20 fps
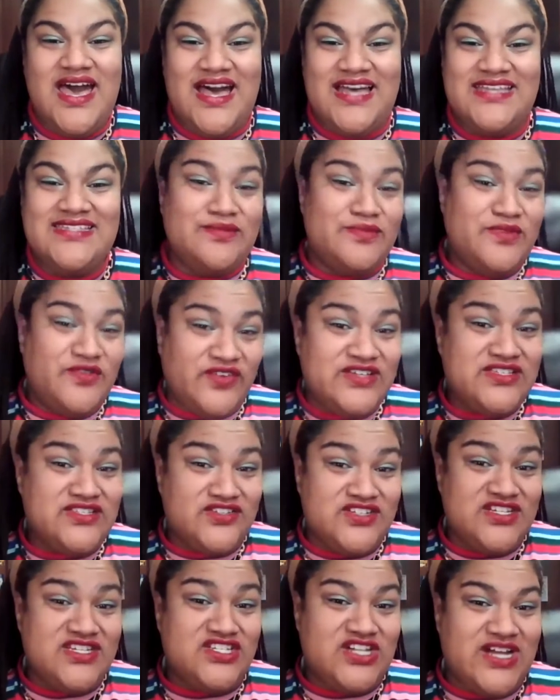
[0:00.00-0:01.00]
Some of us
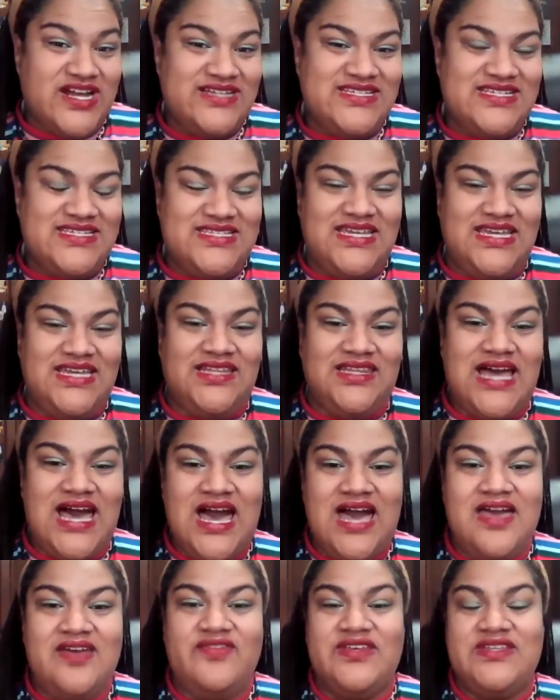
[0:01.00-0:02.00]
are just trying to stay
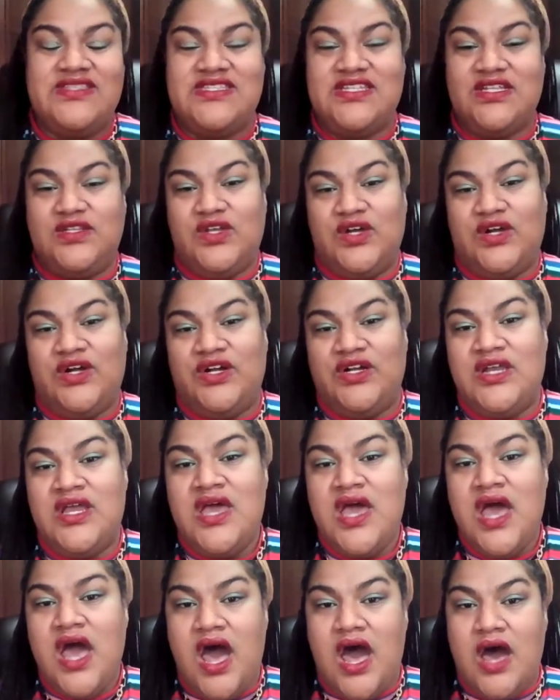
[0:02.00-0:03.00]
alive and to learn
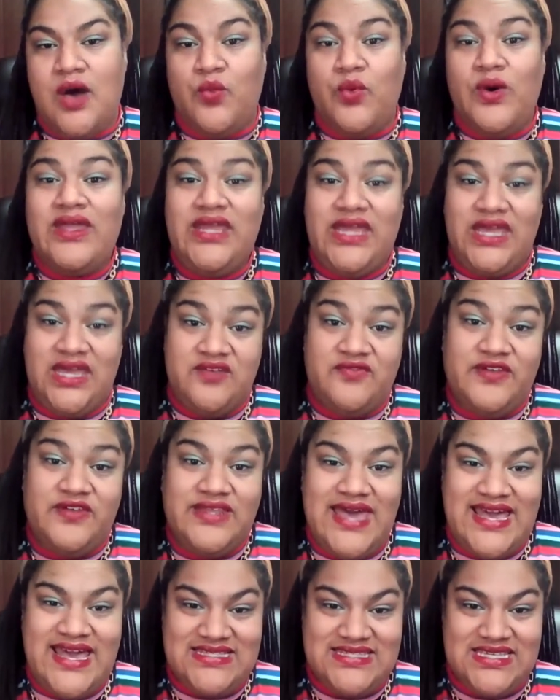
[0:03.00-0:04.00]
what
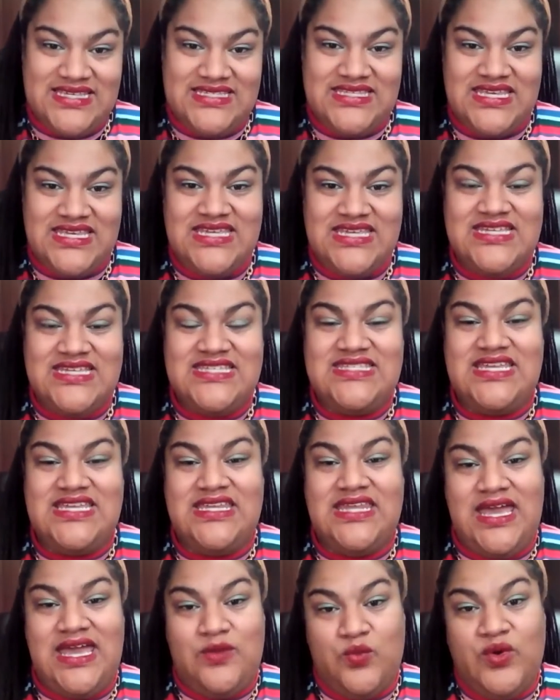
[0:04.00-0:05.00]
anaphylaxis is
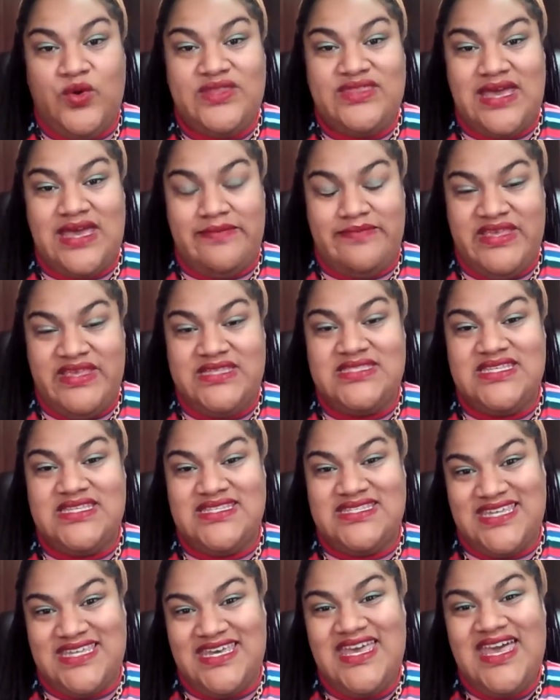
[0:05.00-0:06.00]
and what that means, and
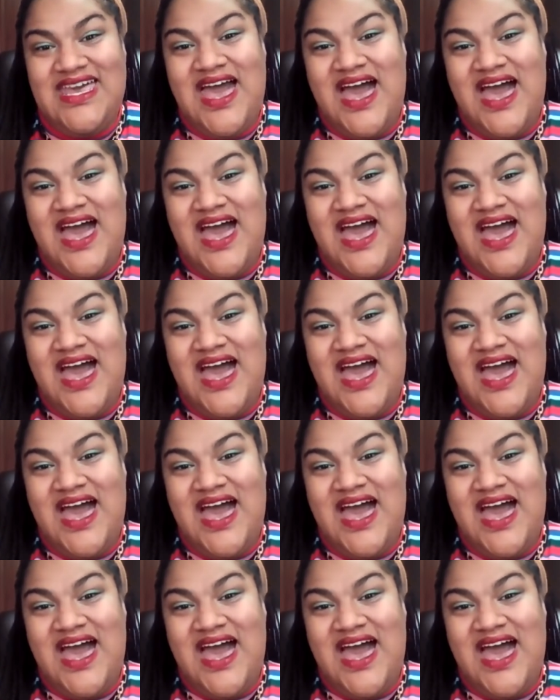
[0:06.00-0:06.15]
to